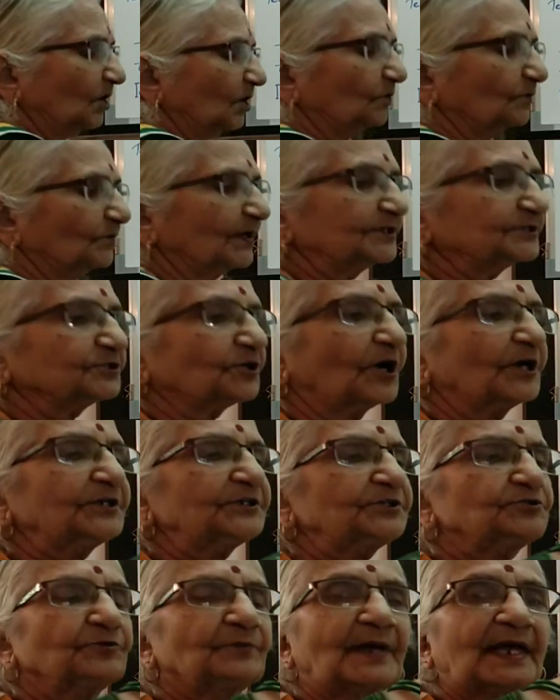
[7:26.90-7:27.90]
will
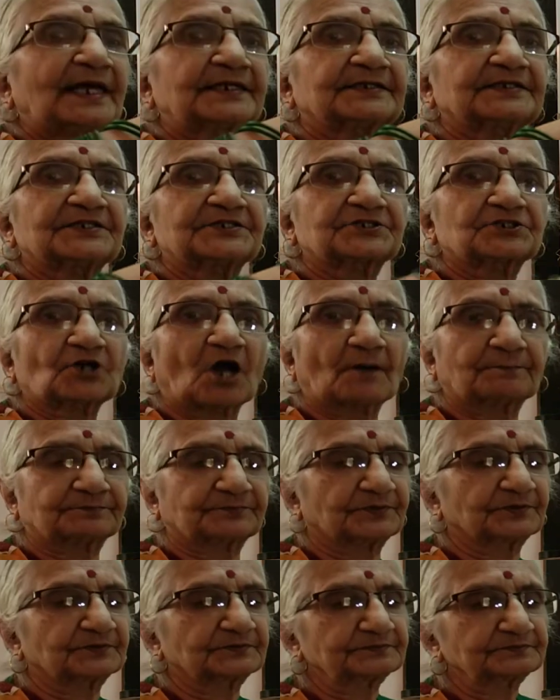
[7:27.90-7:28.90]
join to make this top.
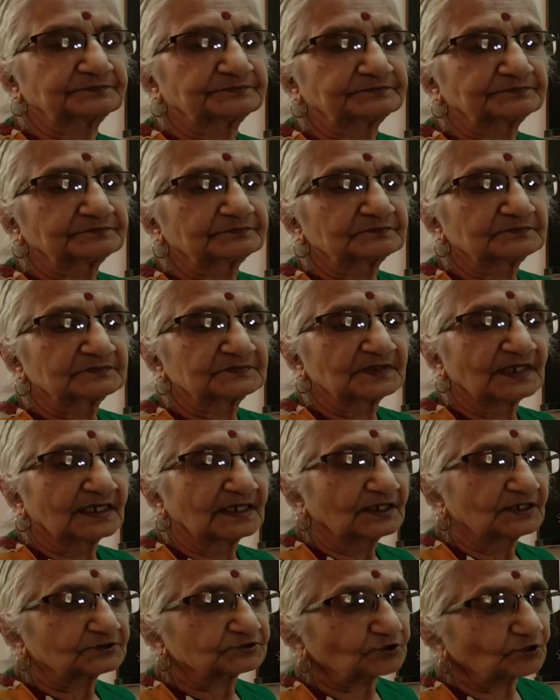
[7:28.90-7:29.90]

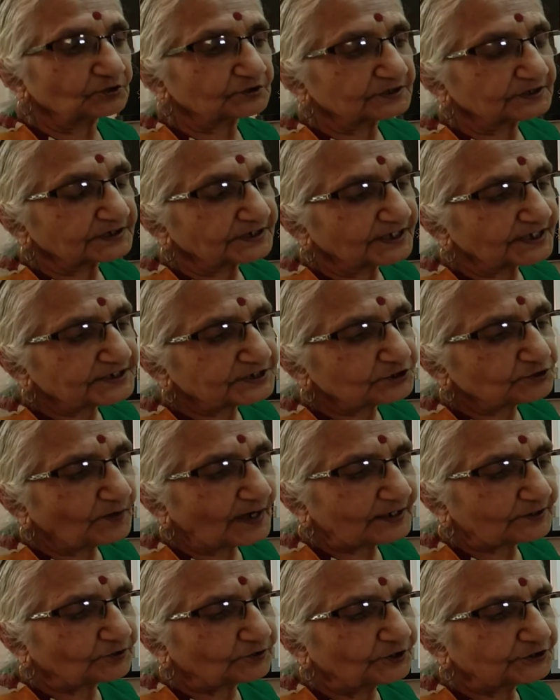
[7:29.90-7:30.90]
So these two
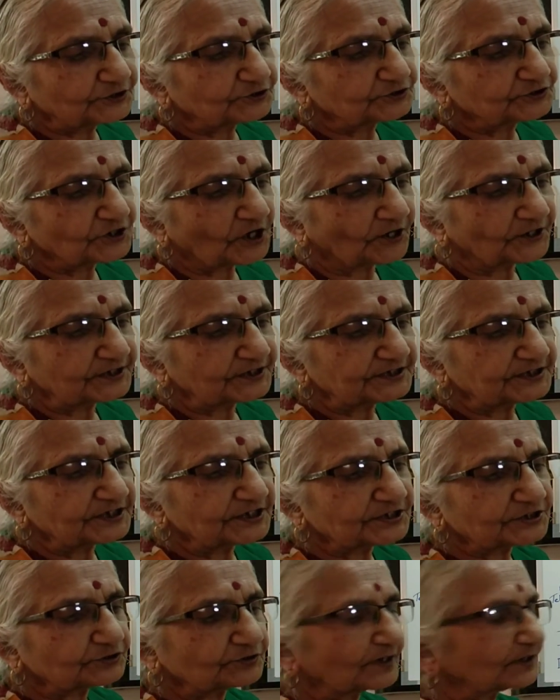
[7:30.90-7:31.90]
are going to join,
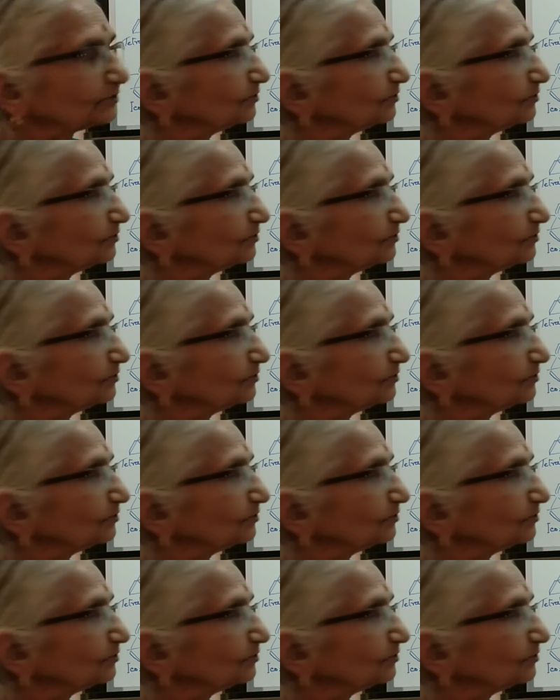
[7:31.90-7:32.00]
these two are